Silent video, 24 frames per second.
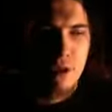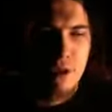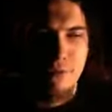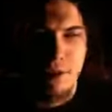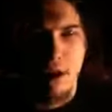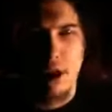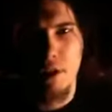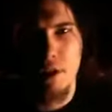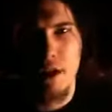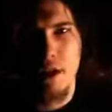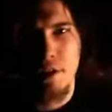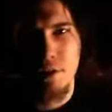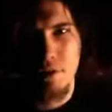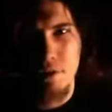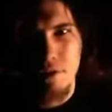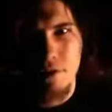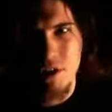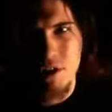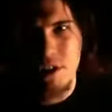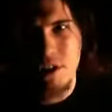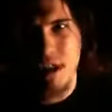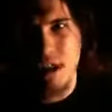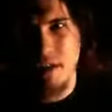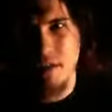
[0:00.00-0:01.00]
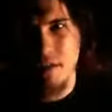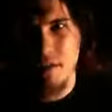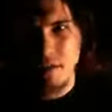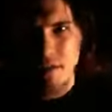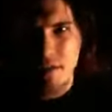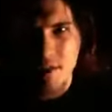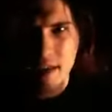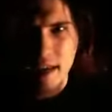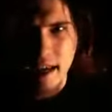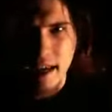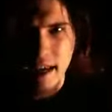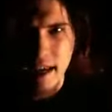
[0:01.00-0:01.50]
which varies from state to
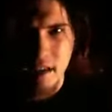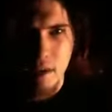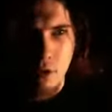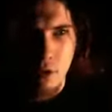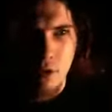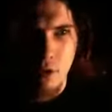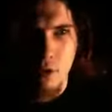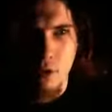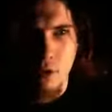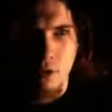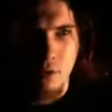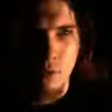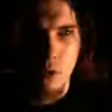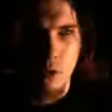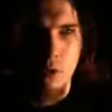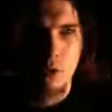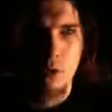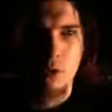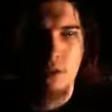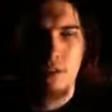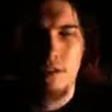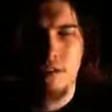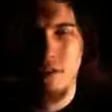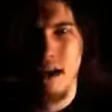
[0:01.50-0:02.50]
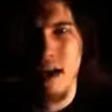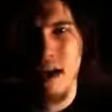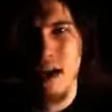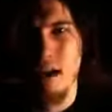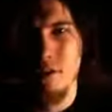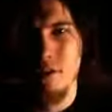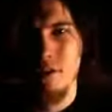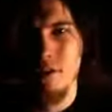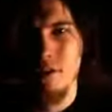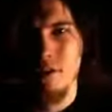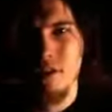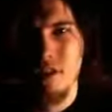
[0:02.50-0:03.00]
state, in order to roll this
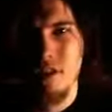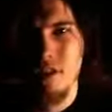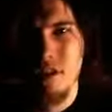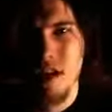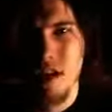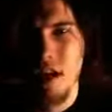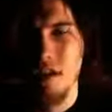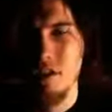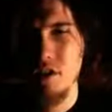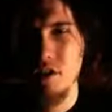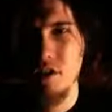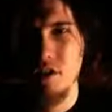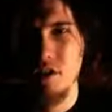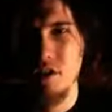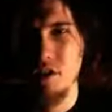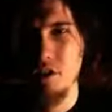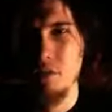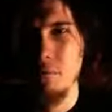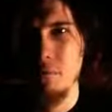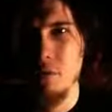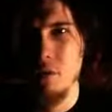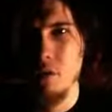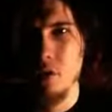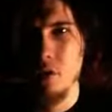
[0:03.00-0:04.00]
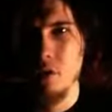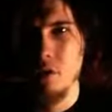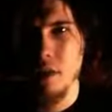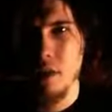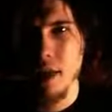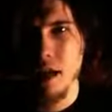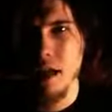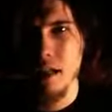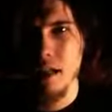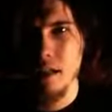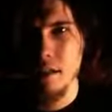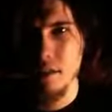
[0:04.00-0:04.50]
out is just kind of stupid
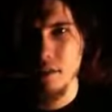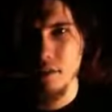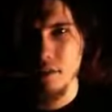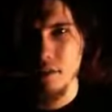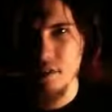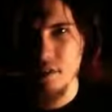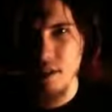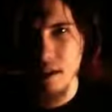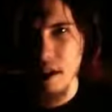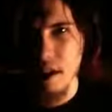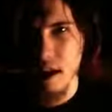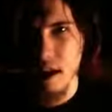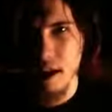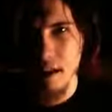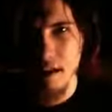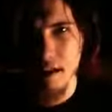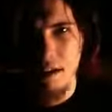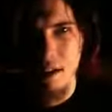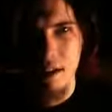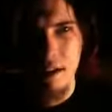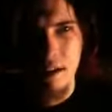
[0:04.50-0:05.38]
already, is it not?